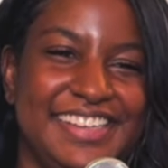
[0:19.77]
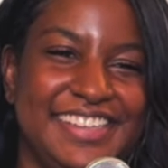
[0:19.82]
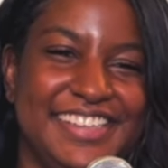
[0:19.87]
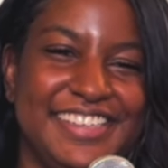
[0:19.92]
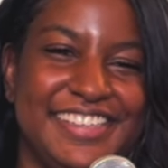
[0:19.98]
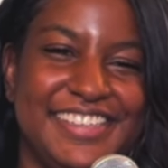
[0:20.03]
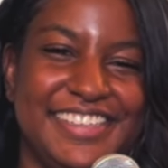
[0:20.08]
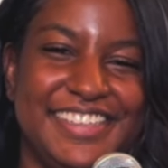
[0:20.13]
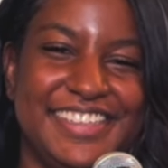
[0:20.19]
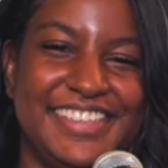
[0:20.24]

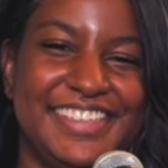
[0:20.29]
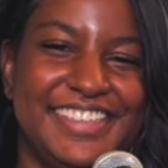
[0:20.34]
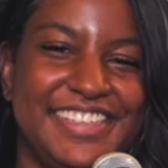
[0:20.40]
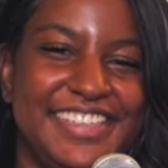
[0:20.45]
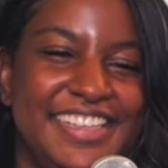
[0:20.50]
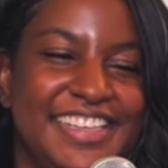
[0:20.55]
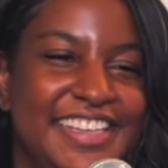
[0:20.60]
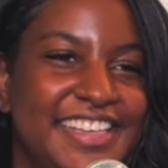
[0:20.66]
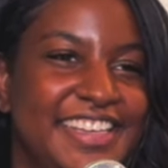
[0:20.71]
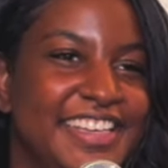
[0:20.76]

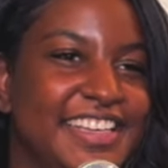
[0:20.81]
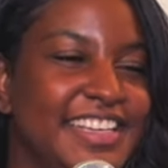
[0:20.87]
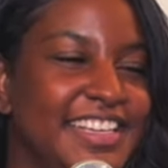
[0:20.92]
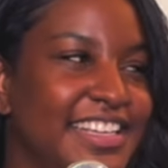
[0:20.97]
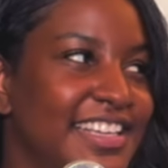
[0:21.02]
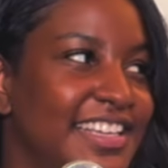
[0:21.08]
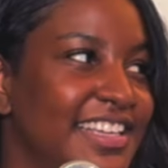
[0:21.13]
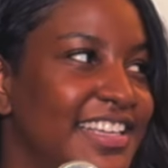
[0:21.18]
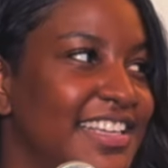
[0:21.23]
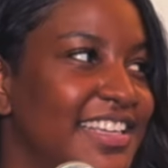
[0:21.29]

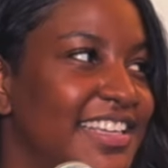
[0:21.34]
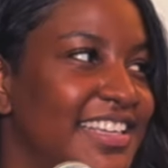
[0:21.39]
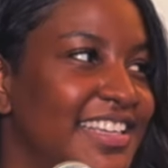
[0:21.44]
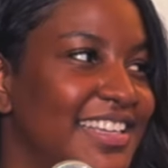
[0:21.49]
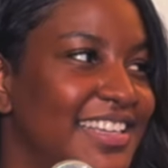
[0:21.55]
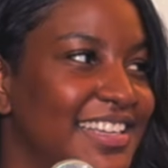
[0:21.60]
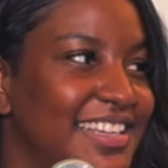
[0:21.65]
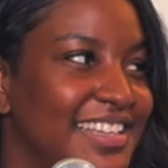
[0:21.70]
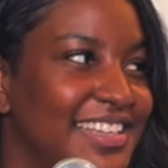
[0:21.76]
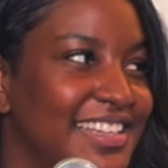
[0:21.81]

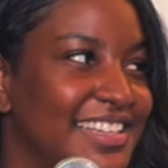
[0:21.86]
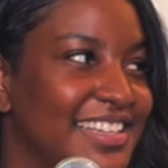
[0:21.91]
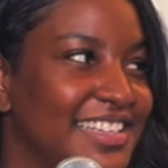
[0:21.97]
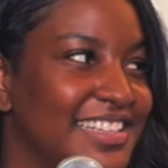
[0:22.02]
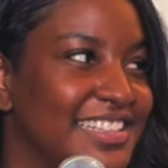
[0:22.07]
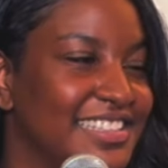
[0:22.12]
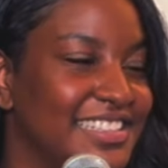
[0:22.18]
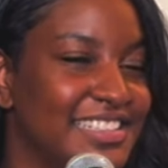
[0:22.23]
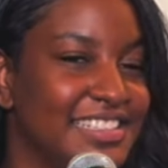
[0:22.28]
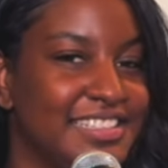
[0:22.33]

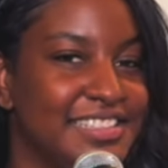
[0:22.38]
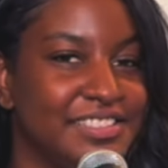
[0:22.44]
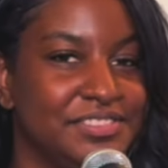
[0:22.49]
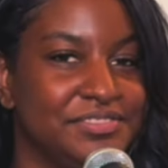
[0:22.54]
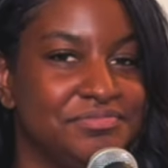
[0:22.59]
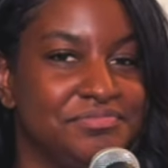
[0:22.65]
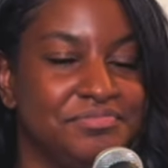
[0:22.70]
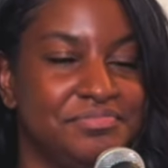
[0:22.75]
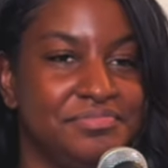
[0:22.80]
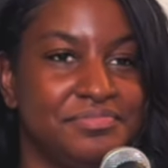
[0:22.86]

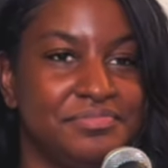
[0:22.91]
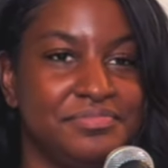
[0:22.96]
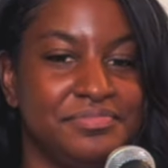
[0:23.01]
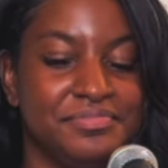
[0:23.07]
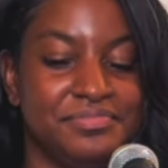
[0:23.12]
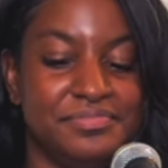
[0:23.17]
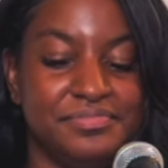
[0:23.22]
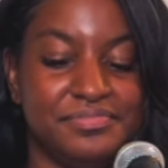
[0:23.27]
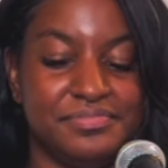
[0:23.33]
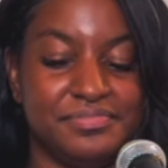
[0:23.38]

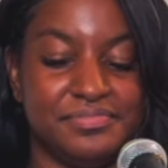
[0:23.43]
This person isn't speaking.